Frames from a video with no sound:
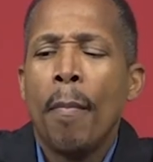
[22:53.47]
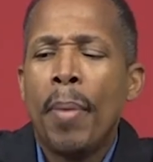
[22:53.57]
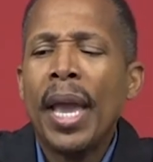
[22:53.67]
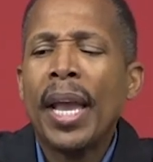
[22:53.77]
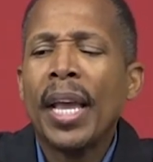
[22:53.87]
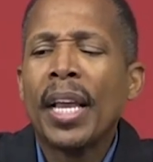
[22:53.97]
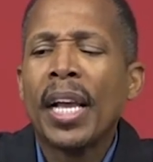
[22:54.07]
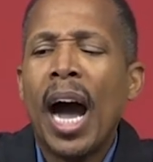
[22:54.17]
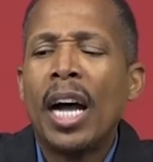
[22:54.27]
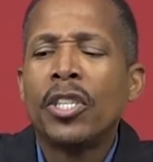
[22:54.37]
being in
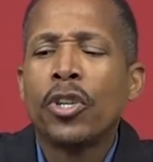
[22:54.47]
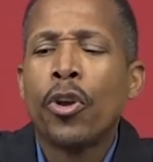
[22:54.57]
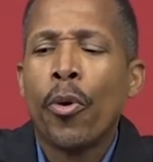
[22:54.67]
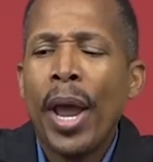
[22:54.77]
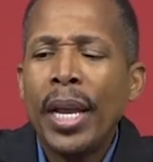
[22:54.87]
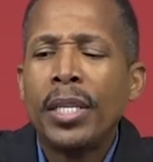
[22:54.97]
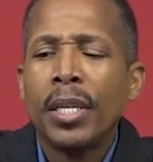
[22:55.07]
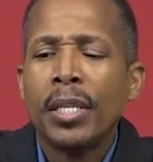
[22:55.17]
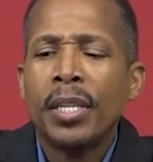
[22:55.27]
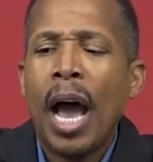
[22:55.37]
God's
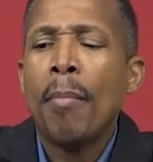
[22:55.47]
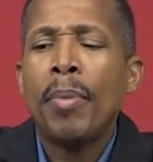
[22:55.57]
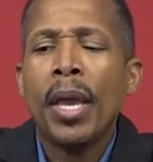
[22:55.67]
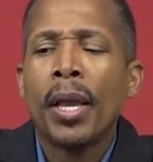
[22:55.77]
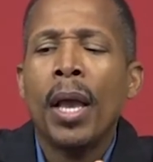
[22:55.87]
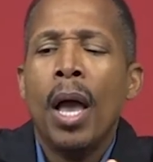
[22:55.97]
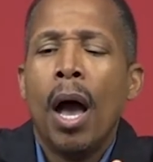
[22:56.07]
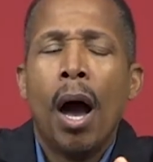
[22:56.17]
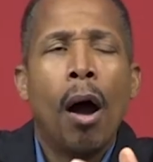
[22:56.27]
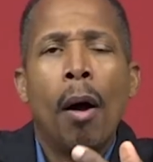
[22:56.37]
graces, not being
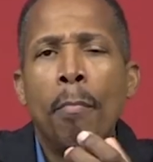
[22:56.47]
uh,